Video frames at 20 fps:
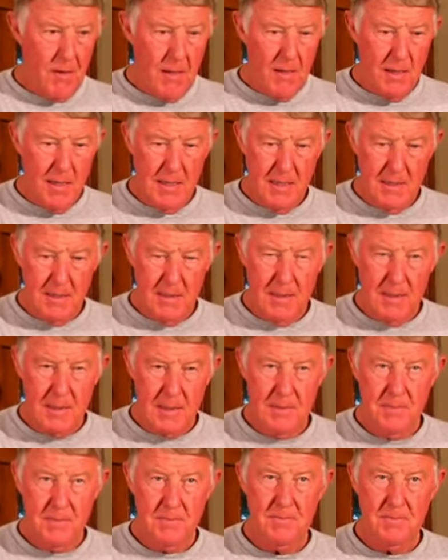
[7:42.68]
and
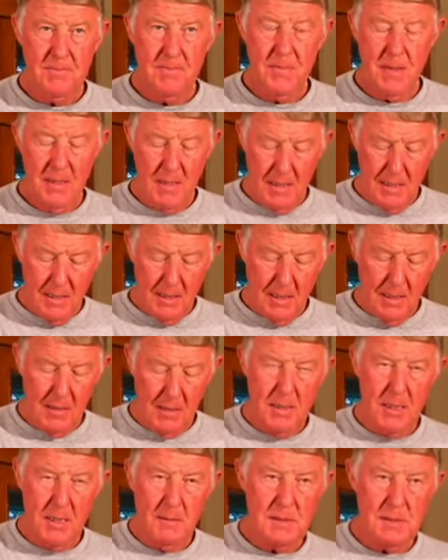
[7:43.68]
I'll
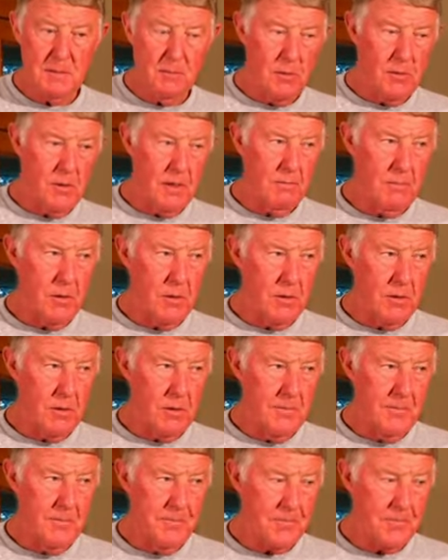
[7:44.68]
dump some more in a
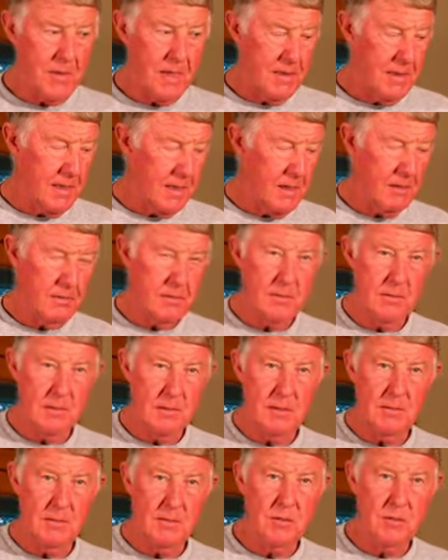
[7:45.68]
bowl, and then I'll
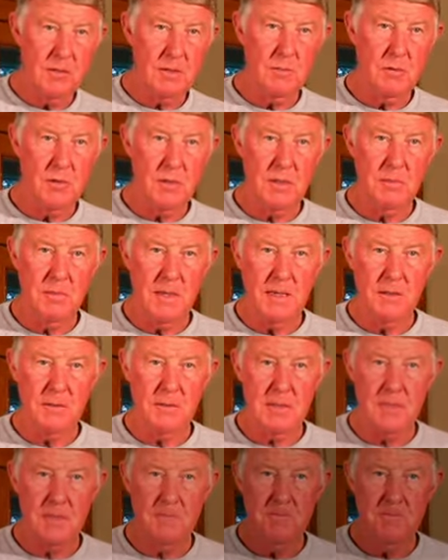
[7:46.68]
do some more tomatoes.